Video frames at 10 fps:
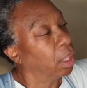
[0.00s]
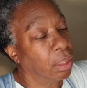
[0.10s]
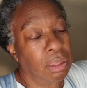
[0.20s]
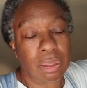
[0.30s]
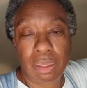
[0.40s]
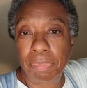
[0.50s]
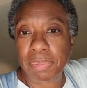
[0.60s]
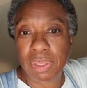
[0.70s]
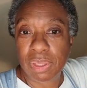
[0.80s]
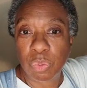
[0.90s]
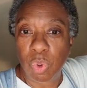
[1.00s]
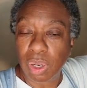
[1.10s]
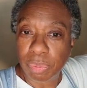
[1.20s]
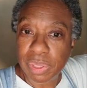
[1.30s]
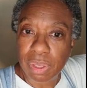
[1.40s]
I looked up and this
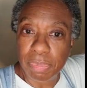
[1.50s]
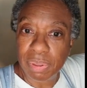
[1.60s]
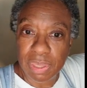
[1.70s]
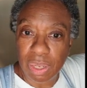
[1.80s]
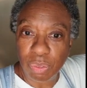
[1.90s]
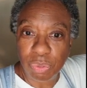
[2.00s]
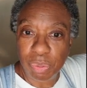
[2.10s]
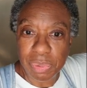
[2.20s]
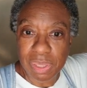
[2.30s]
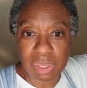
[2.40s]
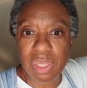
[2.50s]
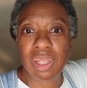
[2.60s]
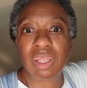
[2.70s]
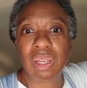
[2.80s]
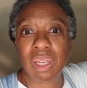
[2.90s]
water was coming down from the
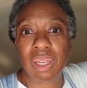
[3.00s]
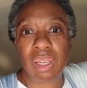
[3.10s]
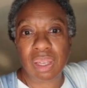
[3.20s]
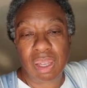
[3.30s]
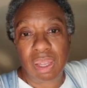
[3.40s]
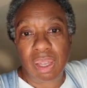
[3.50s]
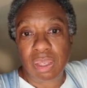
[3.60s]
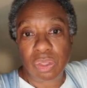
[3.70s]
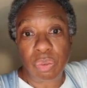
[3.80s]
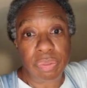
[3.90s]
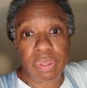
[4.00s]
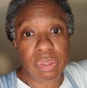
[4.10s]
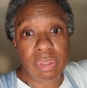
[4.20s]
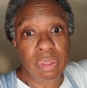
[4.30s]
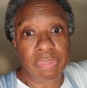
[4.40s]
ceiling. So
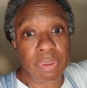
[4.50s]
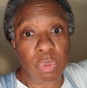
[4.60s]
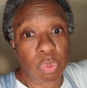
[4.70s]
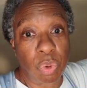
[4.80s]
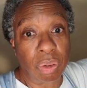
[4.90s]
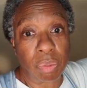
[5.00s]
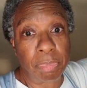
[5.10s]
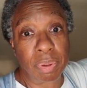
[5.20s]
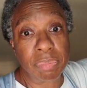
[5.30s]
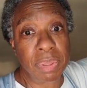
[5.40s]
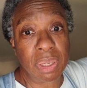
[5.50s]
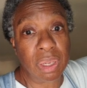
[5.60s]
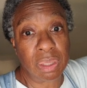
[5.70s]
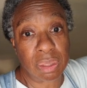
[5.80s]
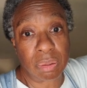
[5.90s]
there's nothing with water above
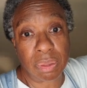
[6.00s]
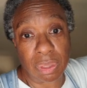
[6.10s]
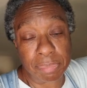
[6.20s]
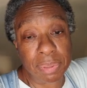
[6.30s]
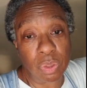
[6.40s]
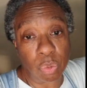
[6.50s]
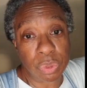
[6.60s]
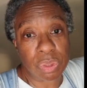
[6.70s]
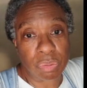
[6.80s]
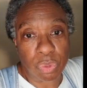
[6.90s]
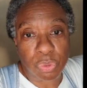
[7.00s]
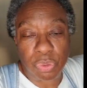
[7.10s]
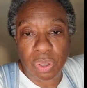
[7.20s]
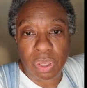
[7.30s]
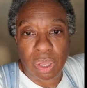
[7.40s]
me, so it let me know it was the
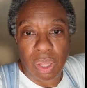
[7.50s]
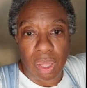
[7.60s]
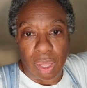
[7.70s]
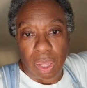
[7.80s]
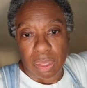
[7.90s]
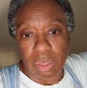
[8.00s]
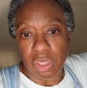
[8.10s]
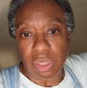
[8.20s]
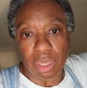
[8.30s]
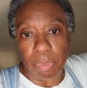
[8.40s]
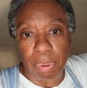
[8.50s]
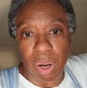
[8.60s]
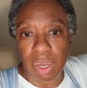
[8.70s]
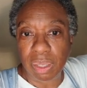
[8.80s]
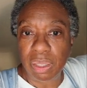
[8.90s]
roof. So I just stuck a
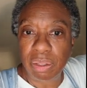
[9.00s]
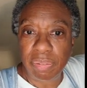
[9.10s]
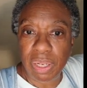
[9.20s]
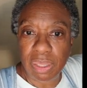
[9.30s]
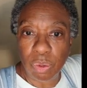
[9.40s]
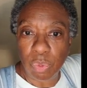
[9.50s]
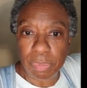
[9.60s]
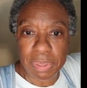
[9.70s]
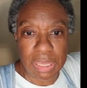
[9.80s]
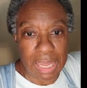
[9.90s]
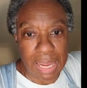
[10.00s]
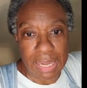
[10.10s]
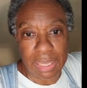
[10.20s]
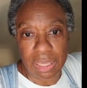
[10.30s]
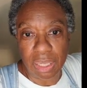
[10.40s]
pot under it and I went up to the
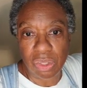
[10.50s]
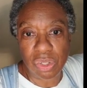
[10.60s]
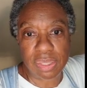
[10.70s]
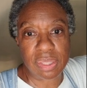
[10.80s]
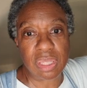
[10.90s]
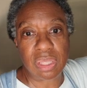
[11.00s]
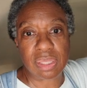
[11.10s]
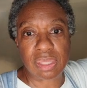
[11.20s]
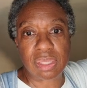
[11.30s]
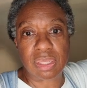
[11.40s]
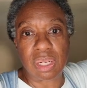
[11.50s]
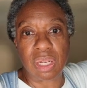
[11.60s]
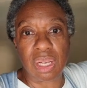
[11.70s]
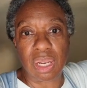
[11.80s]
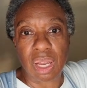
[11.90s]
attic and I could just see the
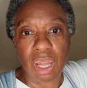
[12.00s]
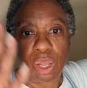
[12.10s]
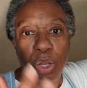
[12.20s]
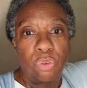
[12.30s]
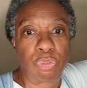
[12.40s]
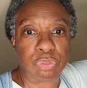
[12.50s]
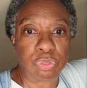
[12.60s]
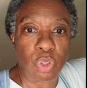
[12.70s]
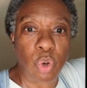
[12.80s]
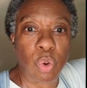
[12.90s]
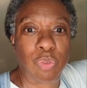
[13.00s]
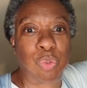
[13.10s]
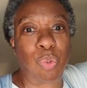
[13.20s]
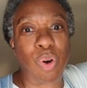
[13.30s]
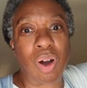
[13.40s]
steady flow
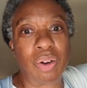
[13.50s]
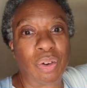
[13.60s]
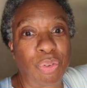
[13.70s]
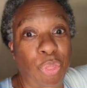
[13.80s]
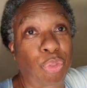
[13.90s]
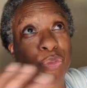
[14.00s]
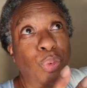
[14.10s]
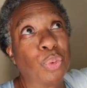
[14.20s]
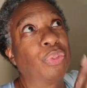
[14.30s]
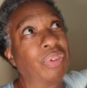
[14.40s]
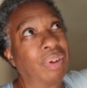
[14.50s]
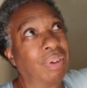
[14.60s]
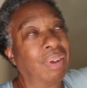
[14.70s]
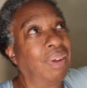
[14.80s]
of water through the